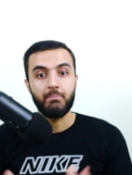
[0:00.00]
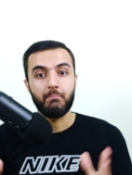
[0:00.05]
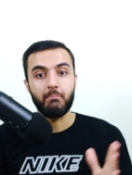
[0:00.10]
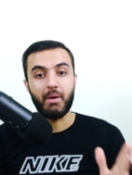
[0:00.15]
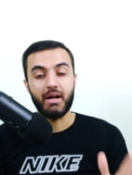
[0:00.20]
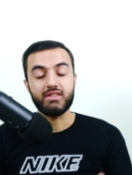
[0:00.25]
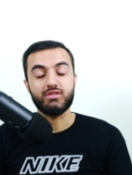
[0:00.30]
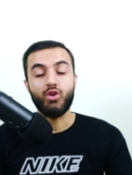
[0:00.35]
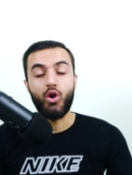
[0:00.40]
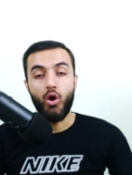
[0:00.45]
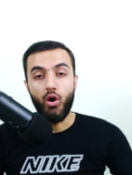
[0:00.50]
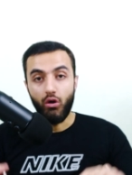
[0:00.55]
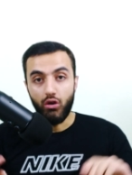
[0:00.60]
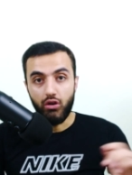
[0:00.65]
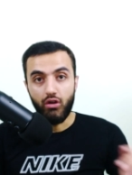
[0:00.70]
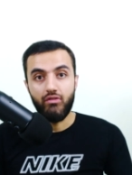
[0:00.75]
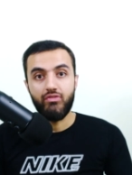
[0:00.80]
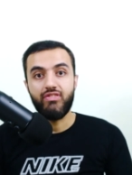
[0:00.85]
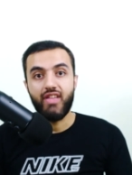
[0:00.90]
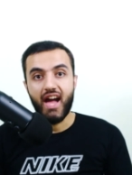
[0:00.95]
But
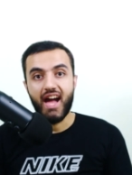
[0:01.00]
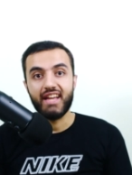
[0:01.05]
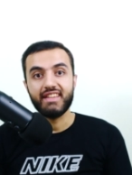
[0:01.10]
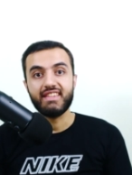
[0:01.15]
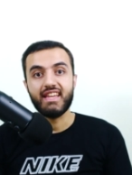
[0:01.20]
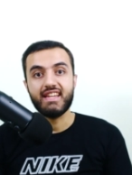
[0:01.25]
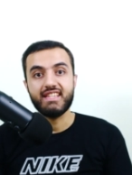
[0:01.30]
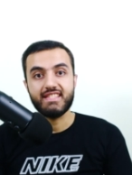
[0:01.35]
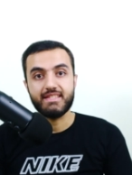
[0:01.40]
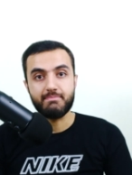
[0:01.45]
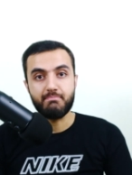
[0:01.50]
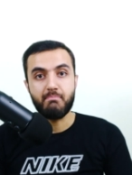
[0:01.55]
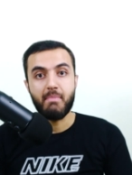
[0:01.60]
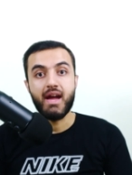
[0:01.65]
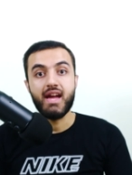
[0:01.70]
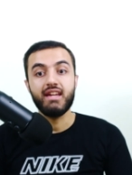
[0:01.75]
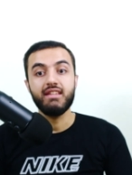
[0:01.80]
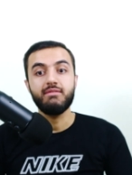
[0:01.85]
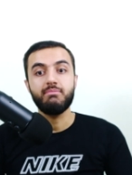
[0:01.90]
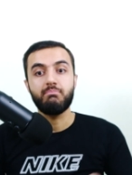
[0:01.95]
all of that is
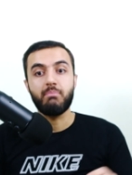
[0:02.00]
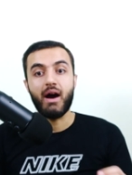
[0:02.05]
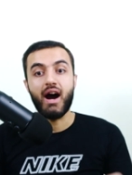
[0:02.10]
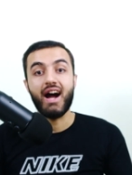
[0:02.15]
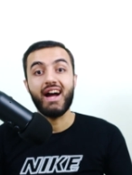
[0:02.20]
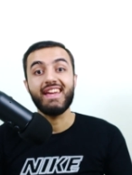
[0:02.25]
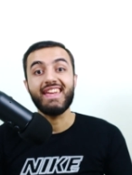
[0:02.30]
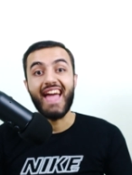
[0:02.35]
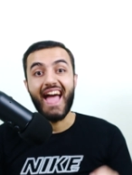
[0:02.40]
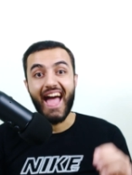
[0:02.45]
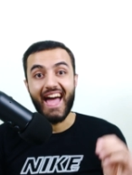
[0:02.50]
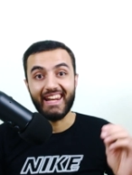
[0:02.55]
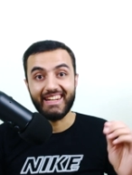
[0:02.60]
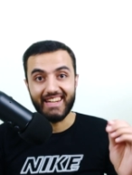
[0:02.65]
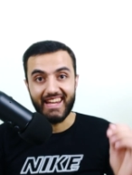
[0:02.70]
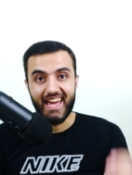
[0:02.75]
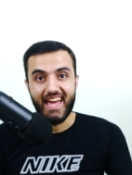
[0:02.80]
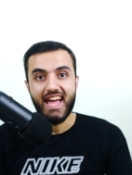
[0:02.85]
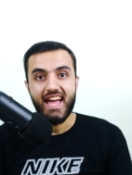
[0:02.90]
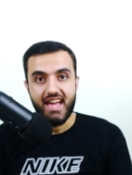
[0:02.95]
made by an
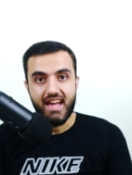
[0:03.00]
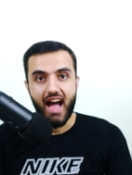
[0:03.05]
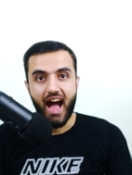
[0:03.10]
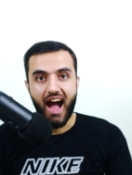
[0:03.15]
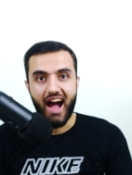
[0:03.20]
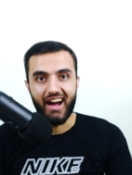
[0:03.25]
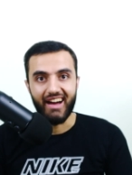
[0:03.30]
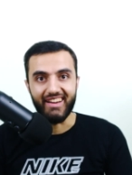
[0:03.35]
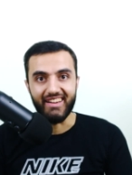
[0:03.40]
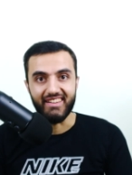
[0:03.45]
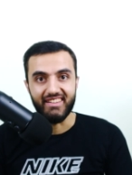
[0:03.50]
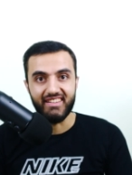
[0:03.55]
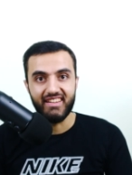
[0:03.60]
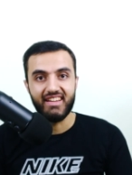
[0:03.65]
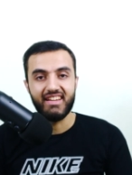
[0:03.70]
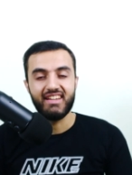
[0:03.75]
A I.